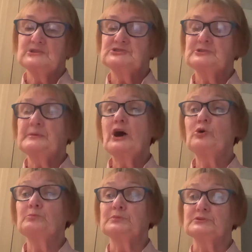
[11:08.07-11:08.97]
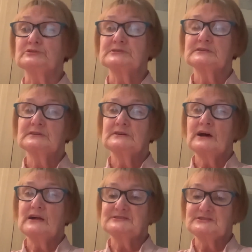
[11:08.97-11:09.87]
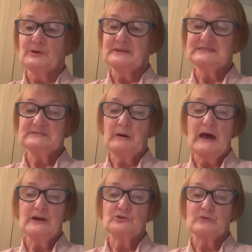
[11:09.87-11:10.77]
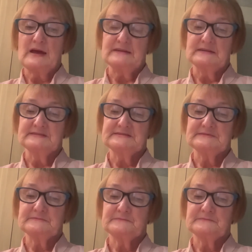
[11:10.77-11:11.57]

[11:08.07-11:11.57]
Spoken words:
to be humbled and so inspire greatness.